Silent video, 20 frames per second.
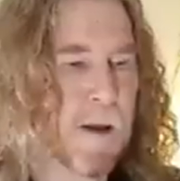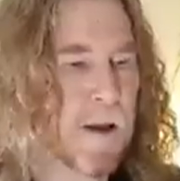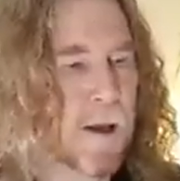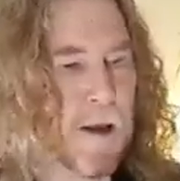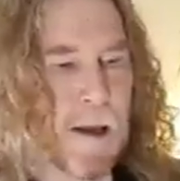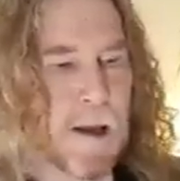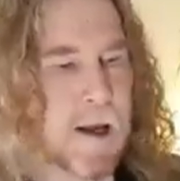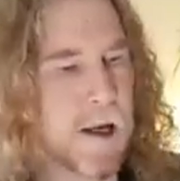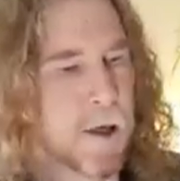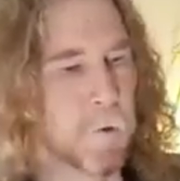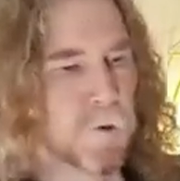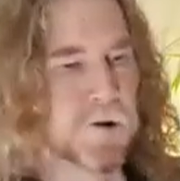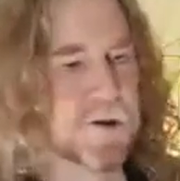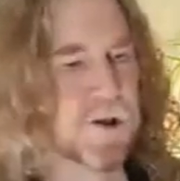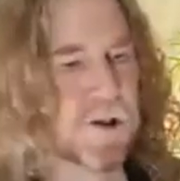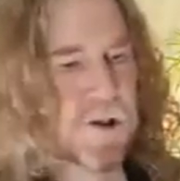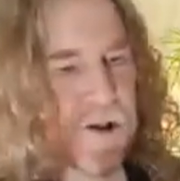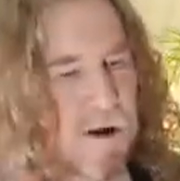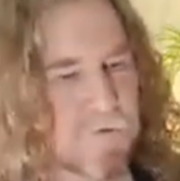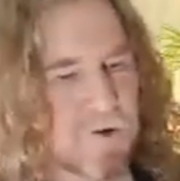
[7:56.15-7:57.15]
it was
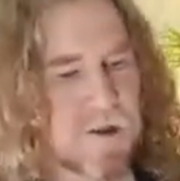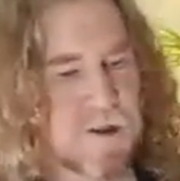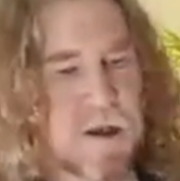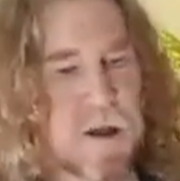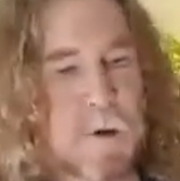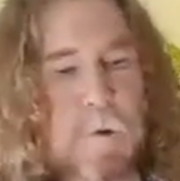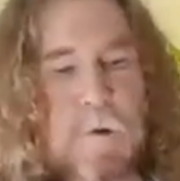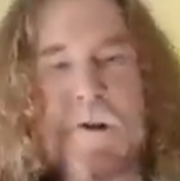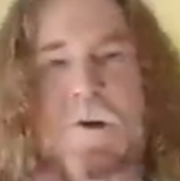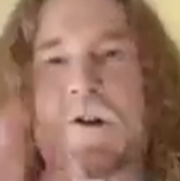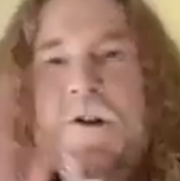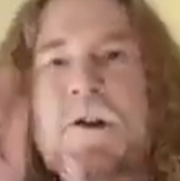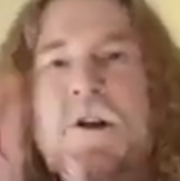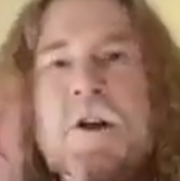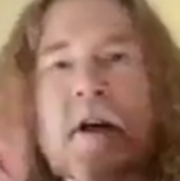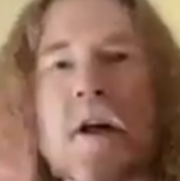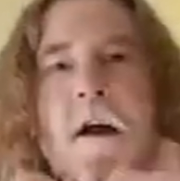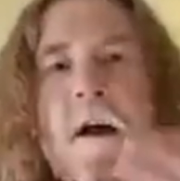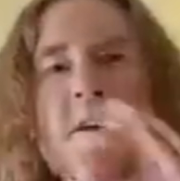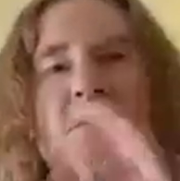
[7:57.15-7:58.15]
just, everything was
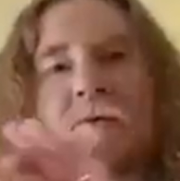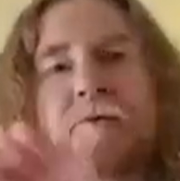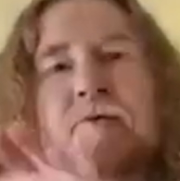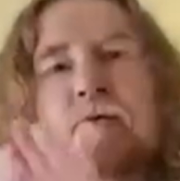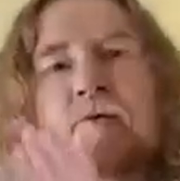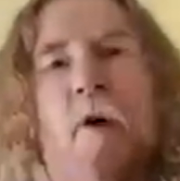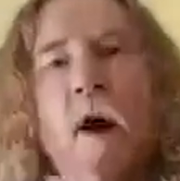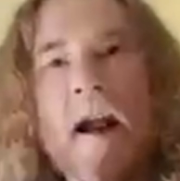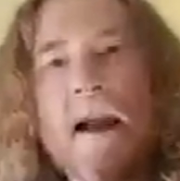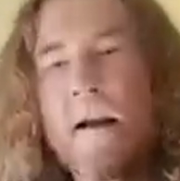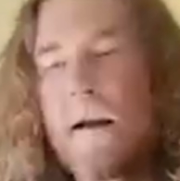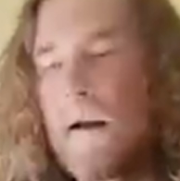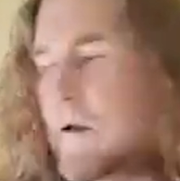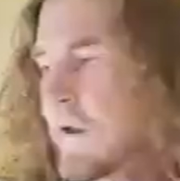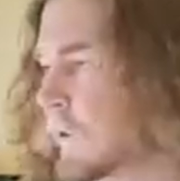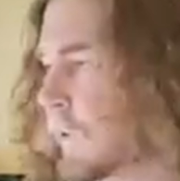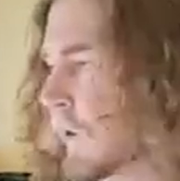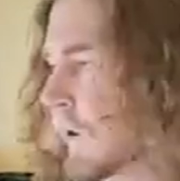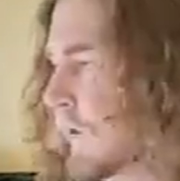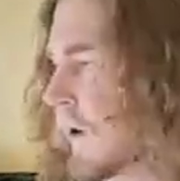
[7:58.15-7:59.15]
just right. You
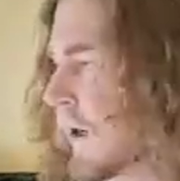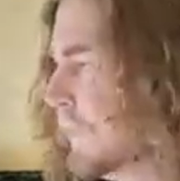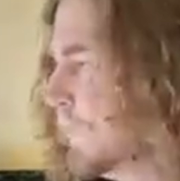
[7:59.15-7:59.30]
know what I mean?